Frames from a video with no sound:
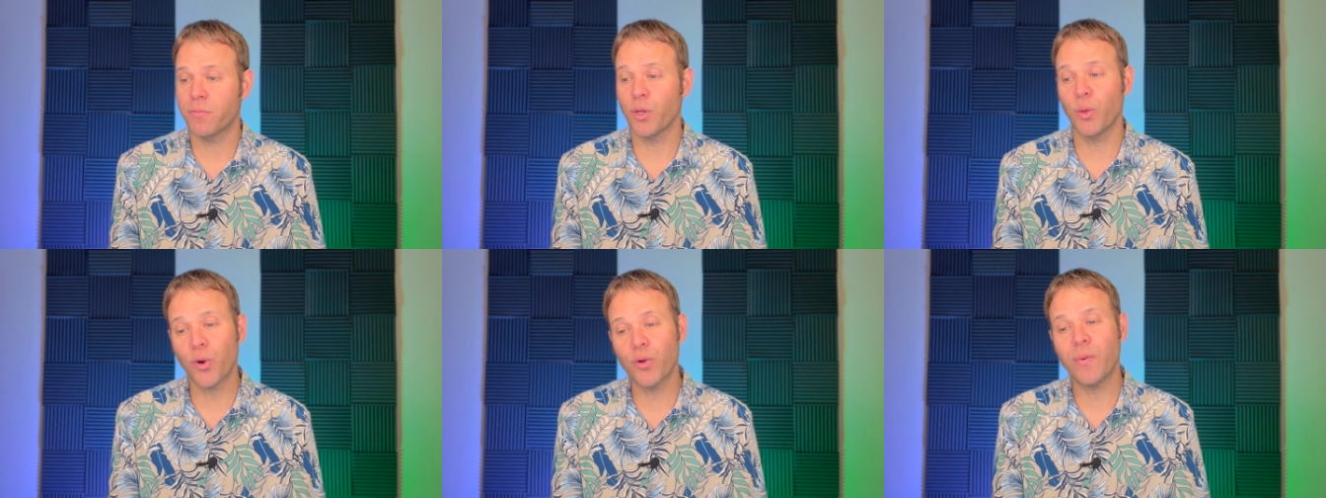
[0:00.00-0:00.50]

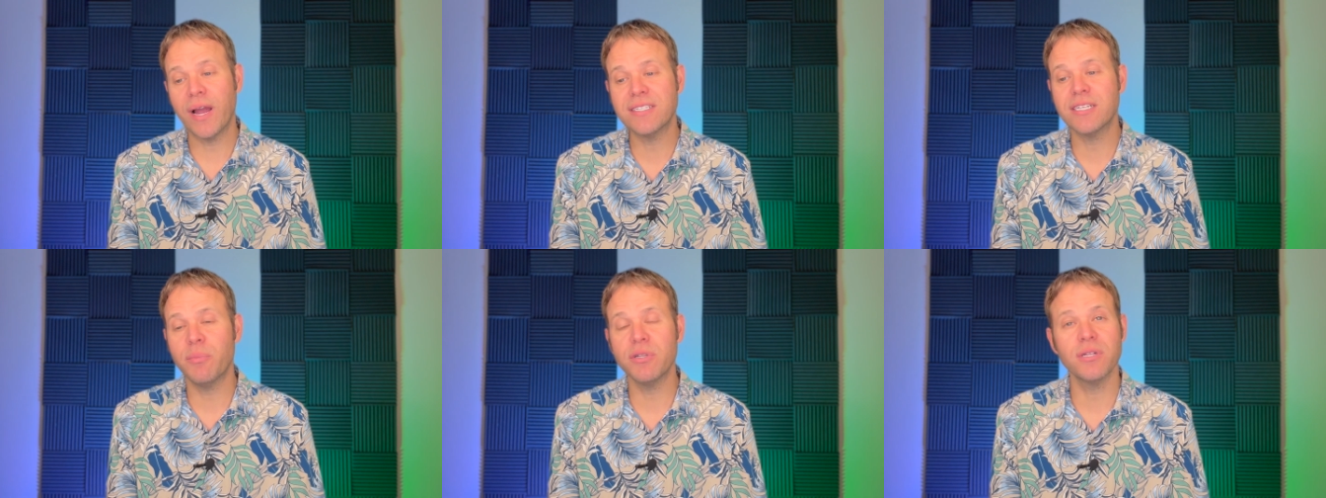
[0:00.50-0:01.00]
the Lord
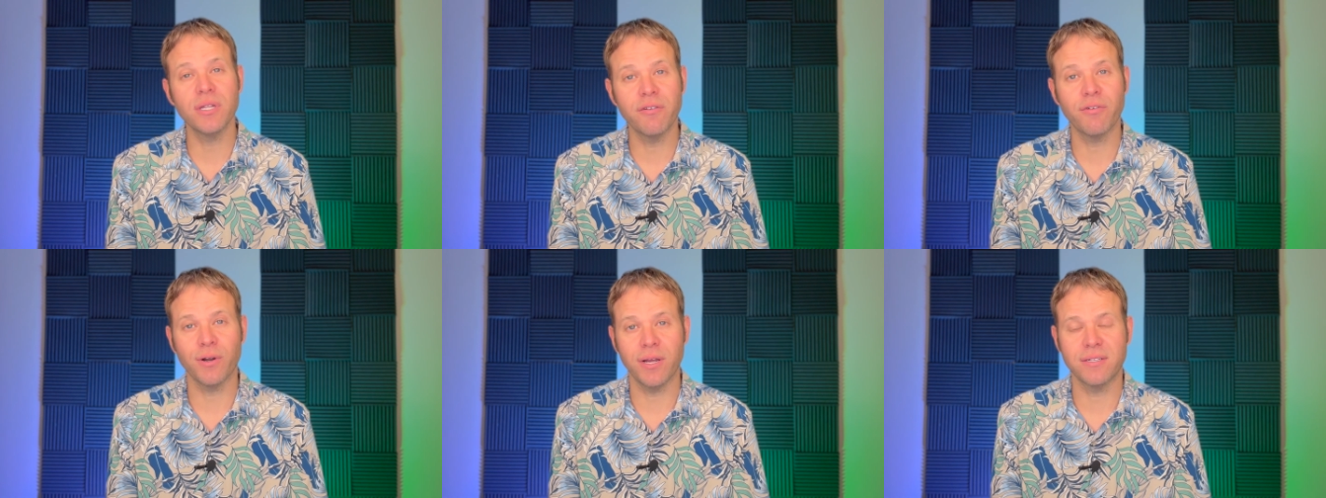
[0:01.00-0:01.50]
raised up a
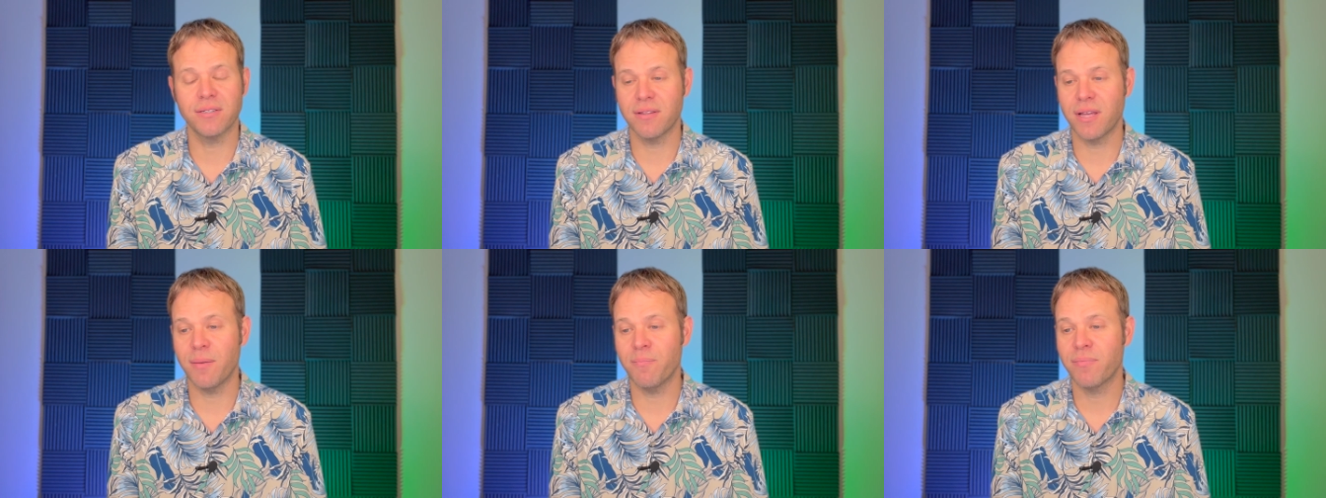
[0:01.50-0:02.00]
deliverer unto
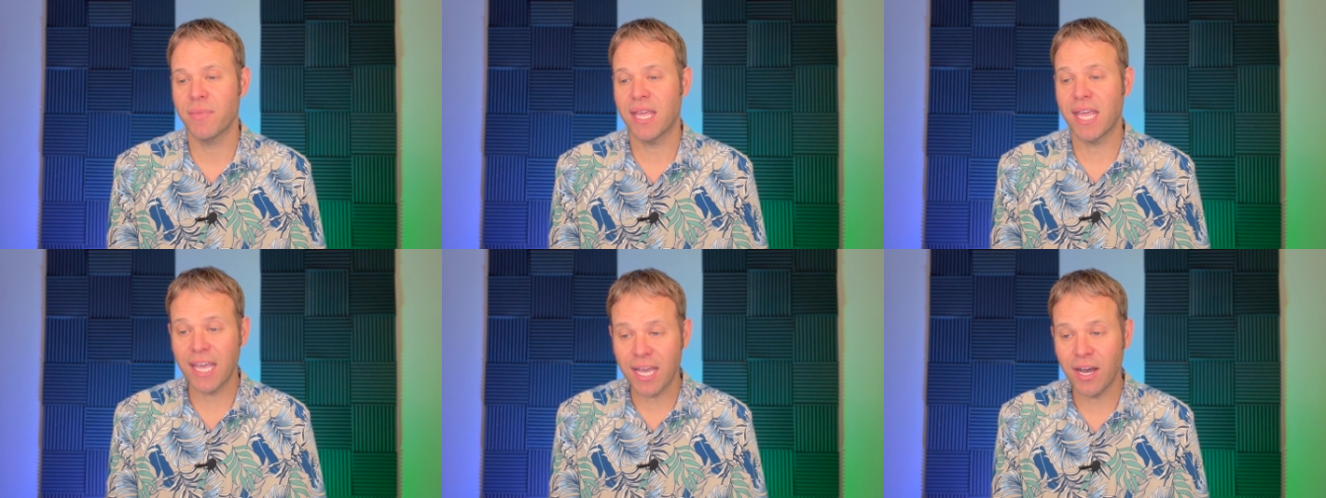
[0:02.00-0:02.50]
them
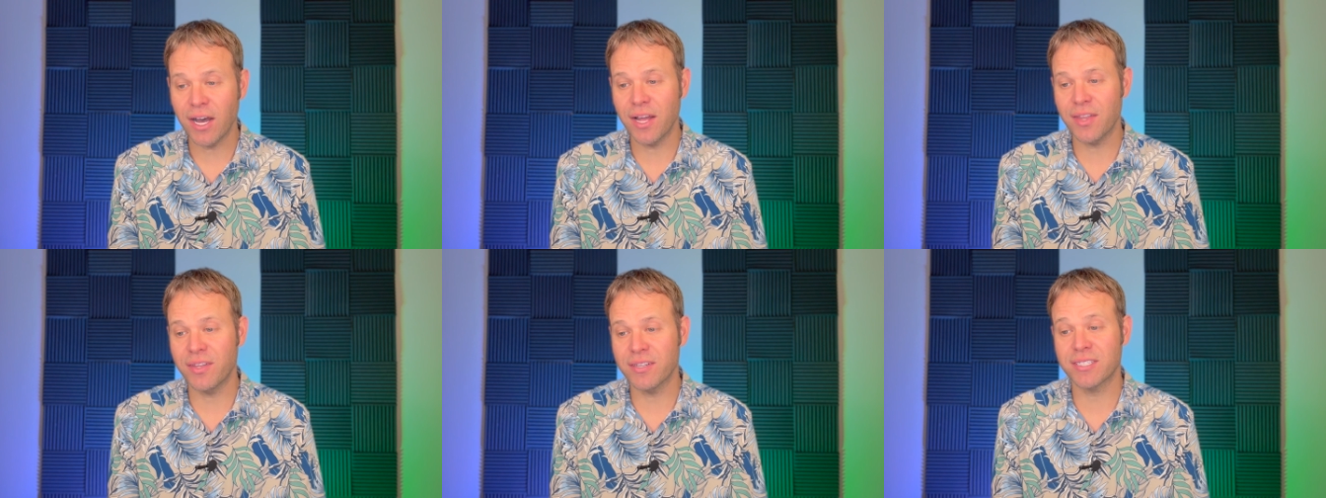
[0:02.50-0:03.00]

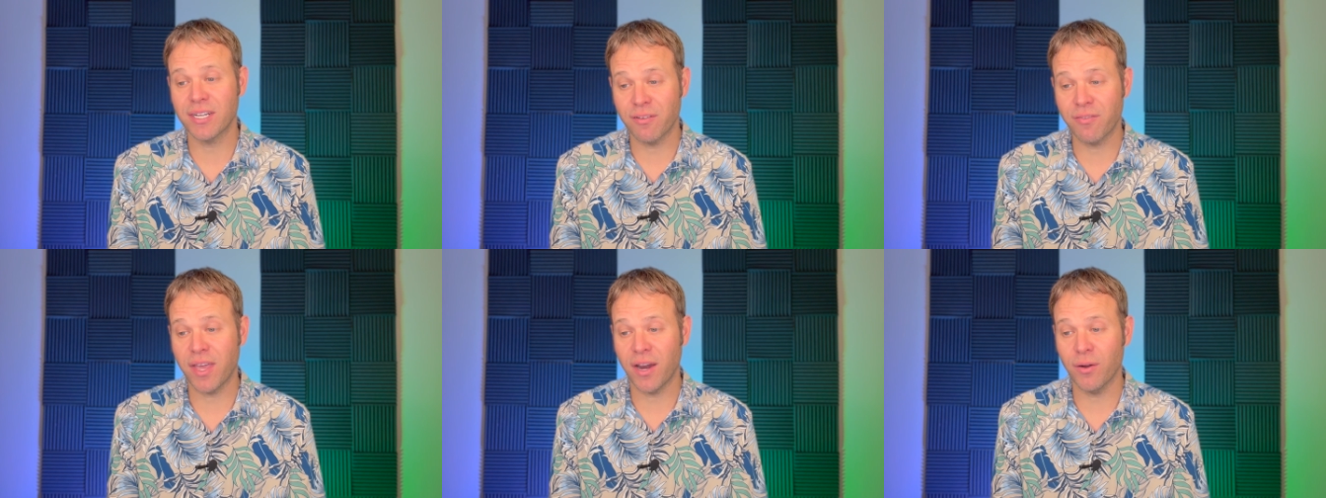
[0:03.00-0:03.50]
Ehud, the son
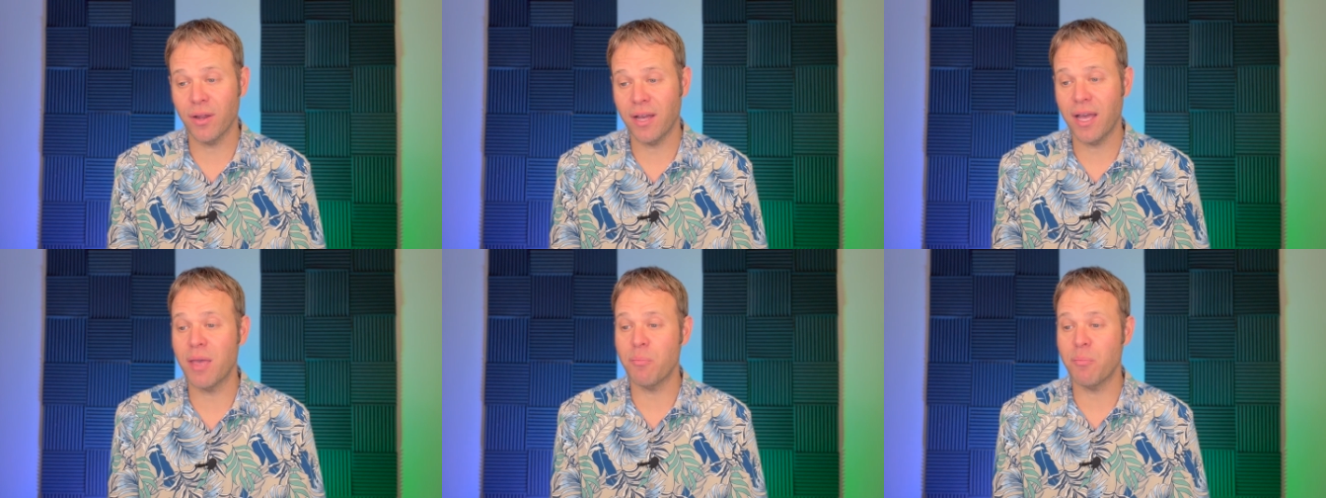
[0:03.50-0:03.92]
of Gera,